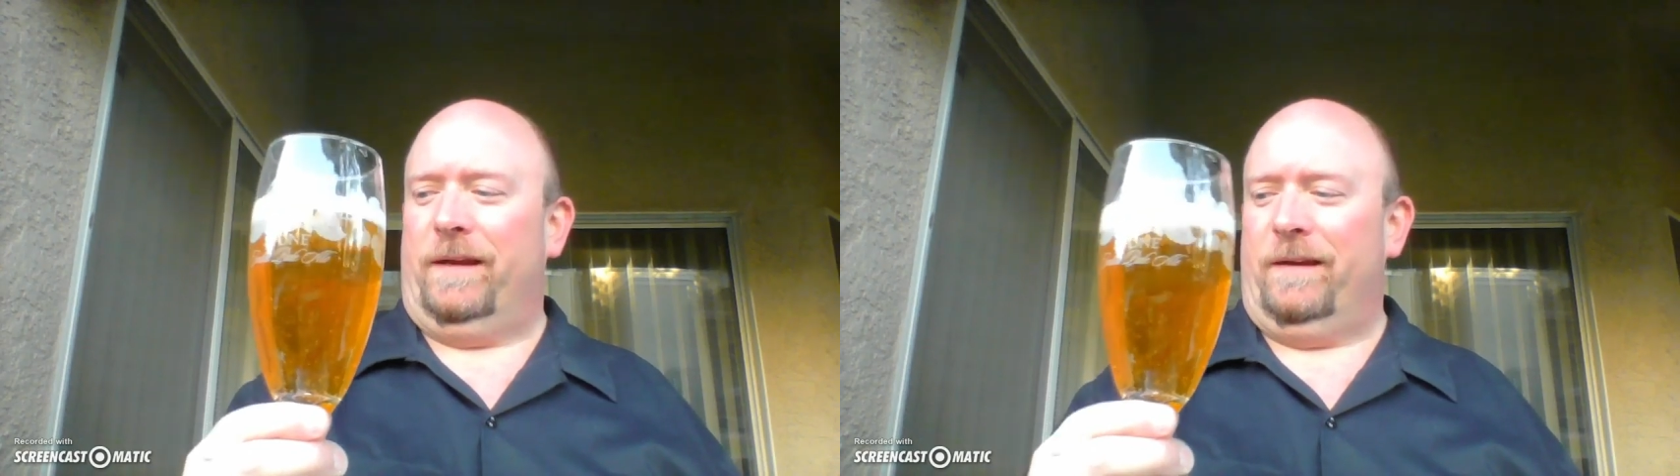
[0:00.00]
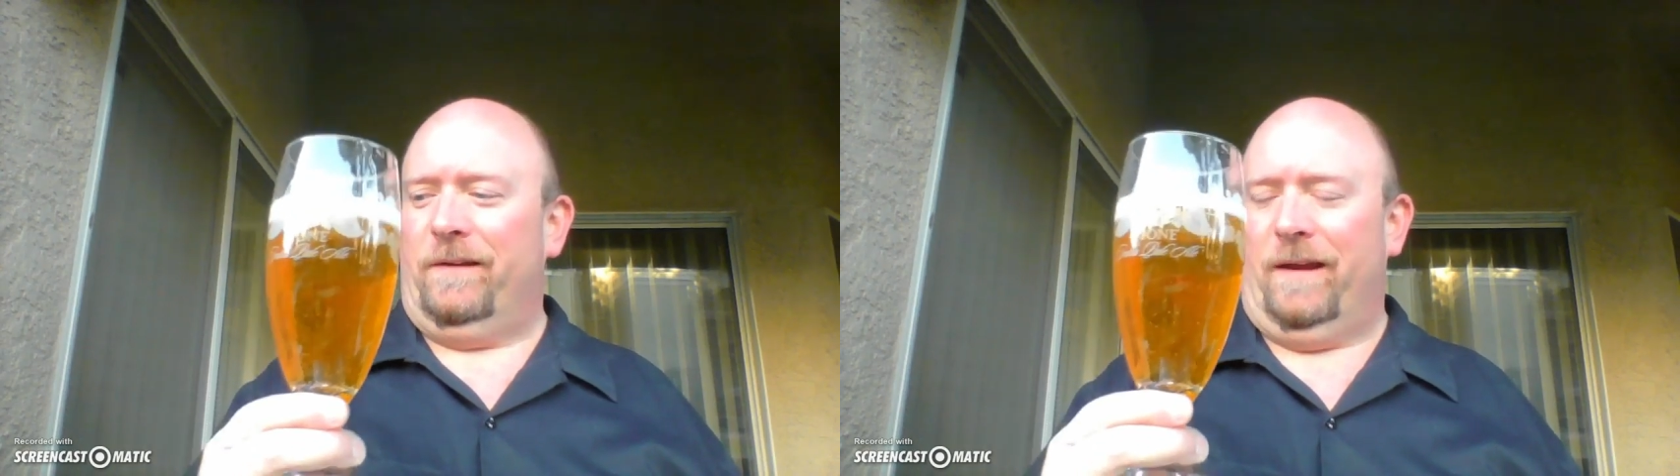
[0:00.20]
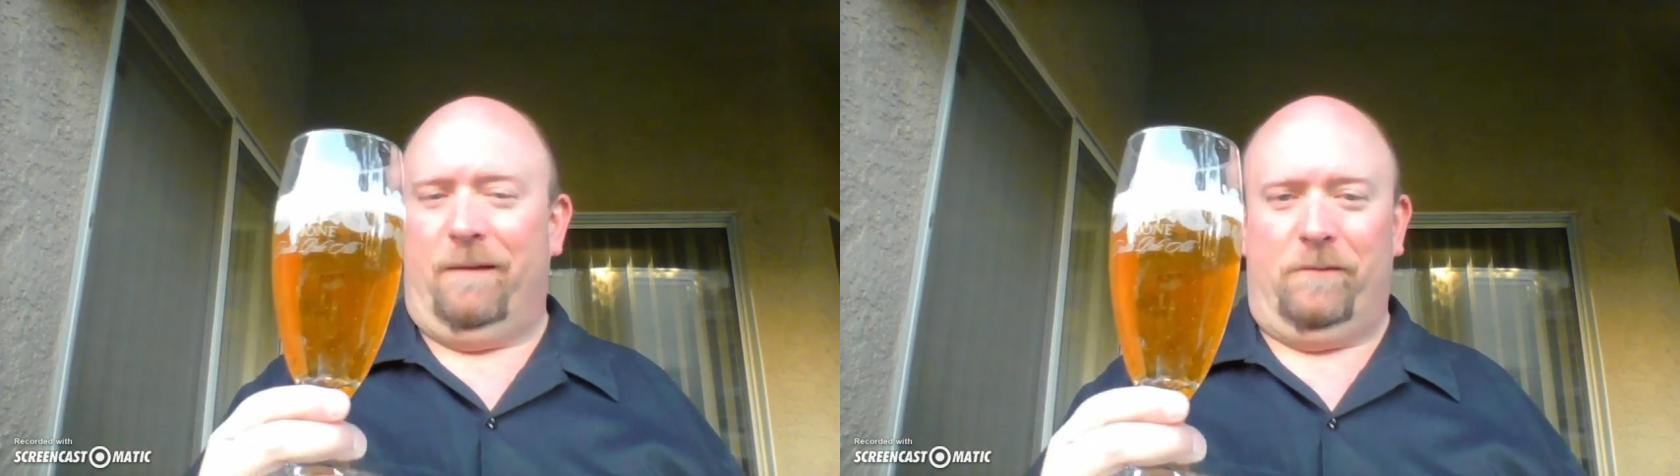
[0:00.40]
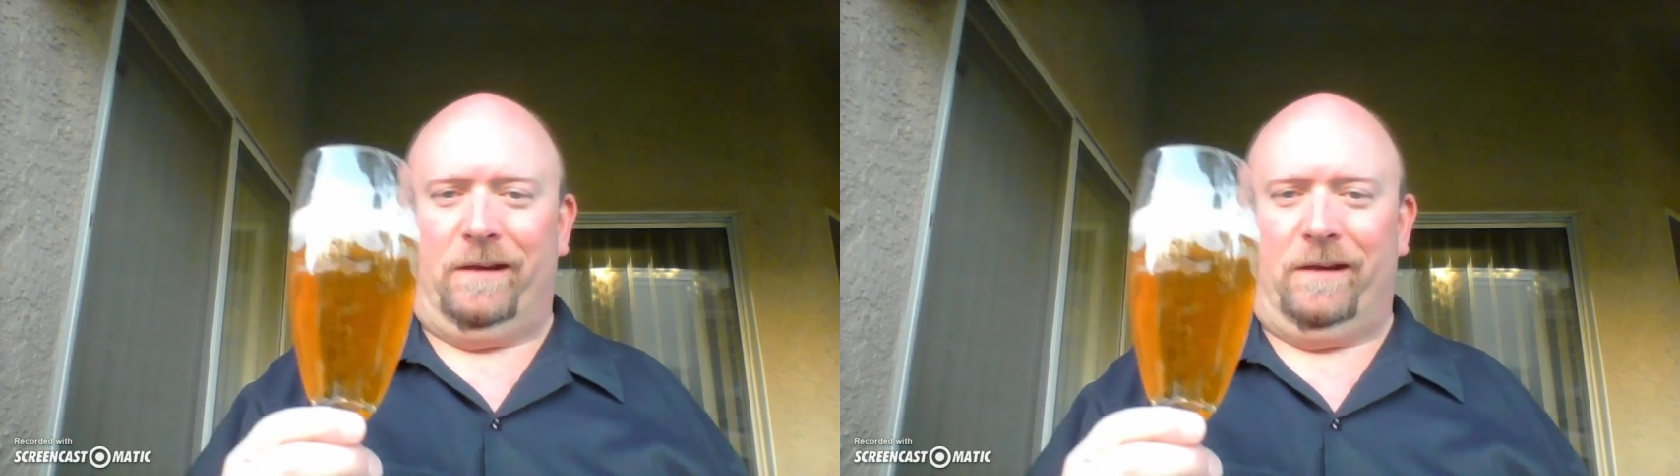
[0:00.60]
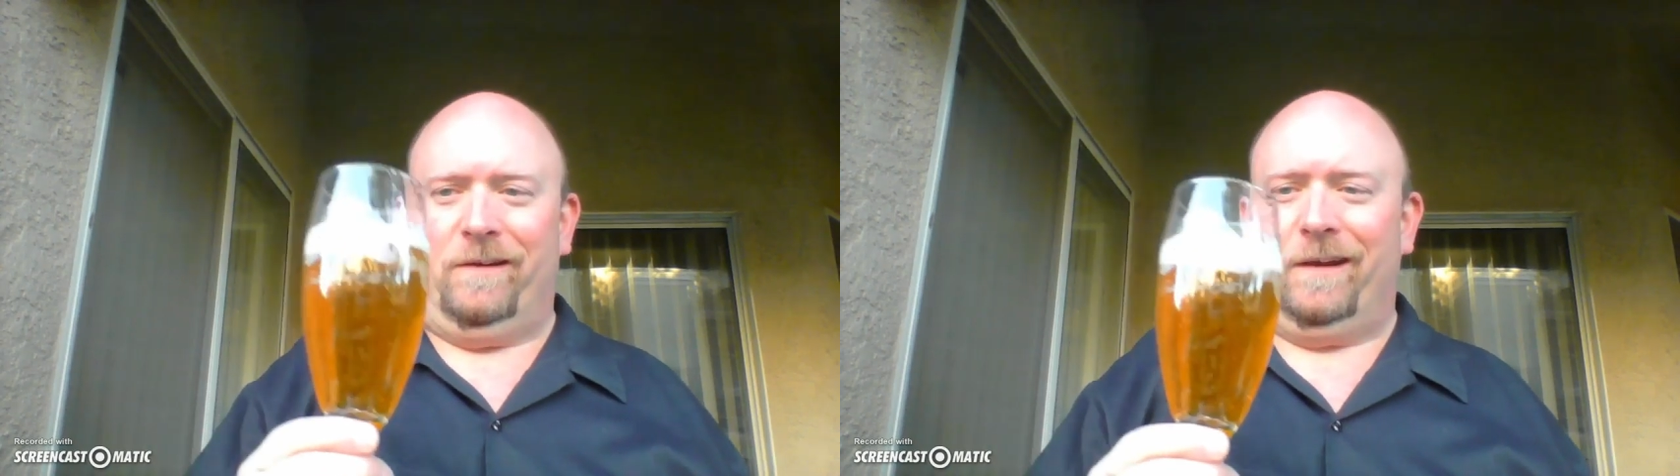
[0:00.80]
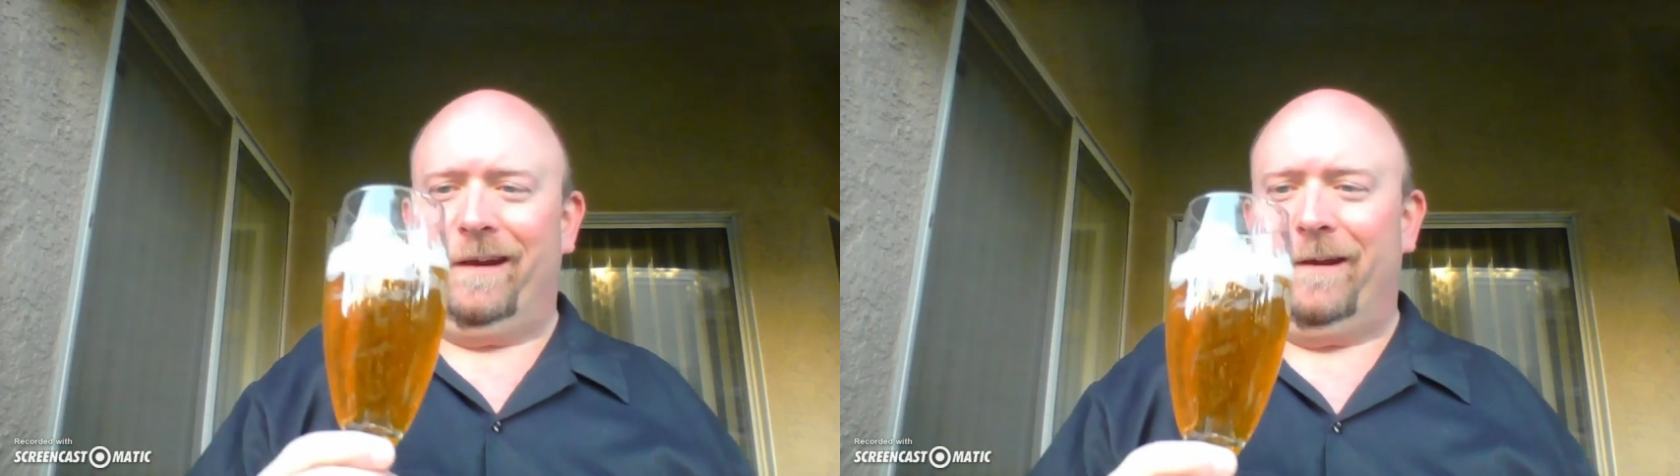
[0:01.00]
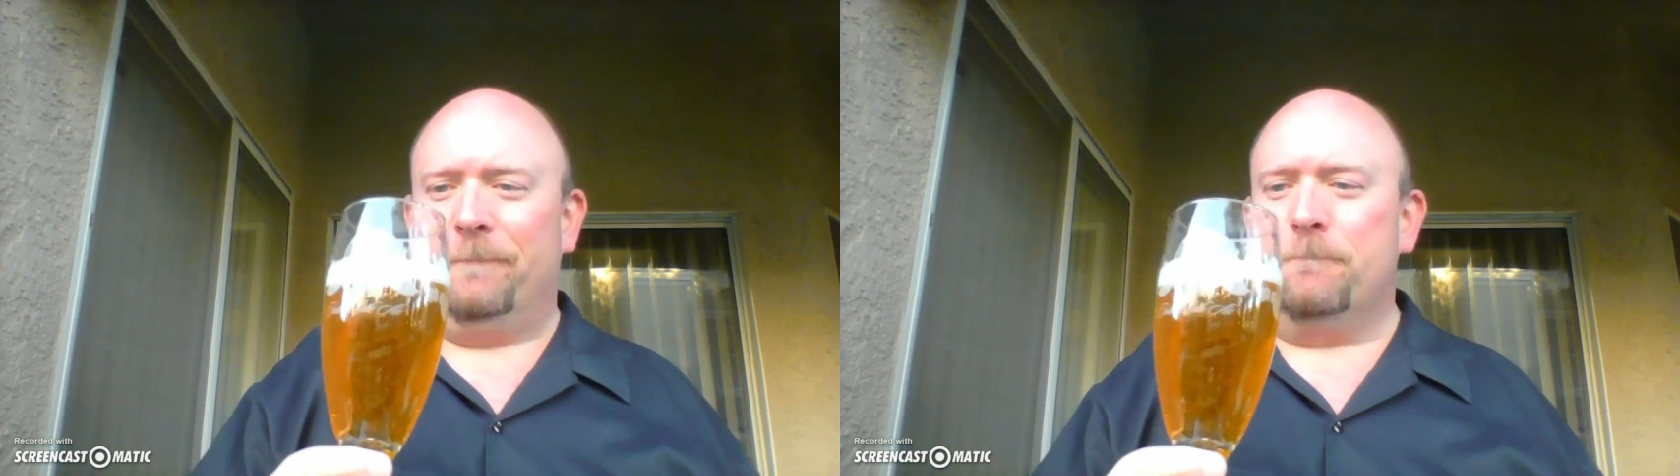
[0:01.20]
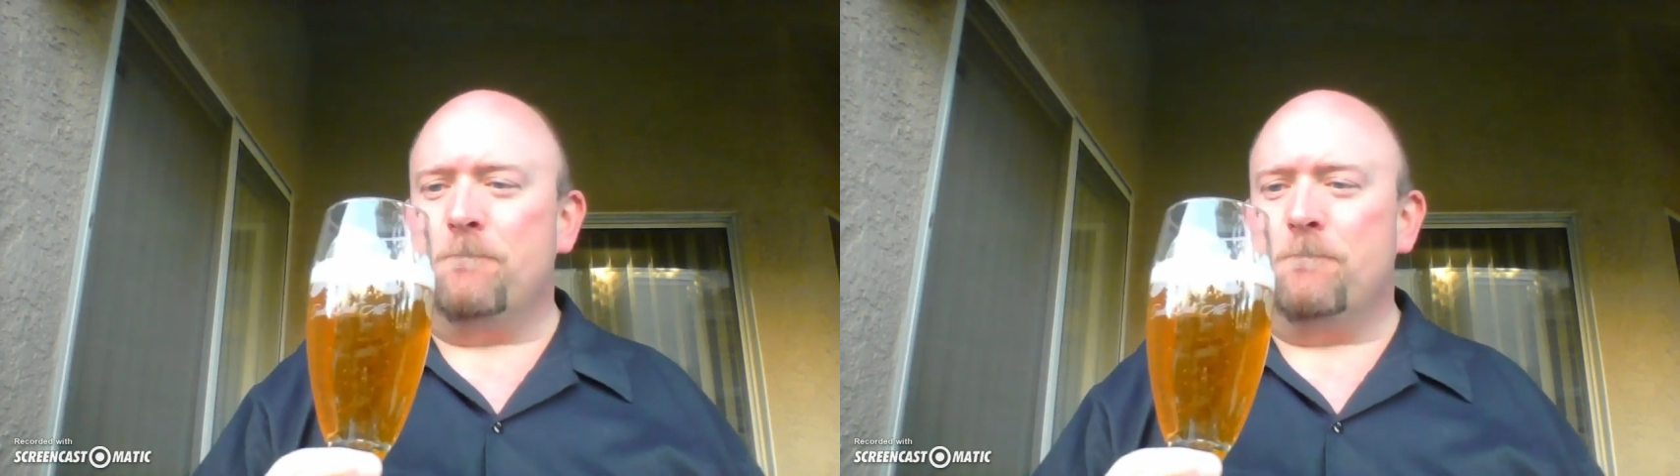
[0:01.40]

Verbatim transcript: it. I'm really digging it.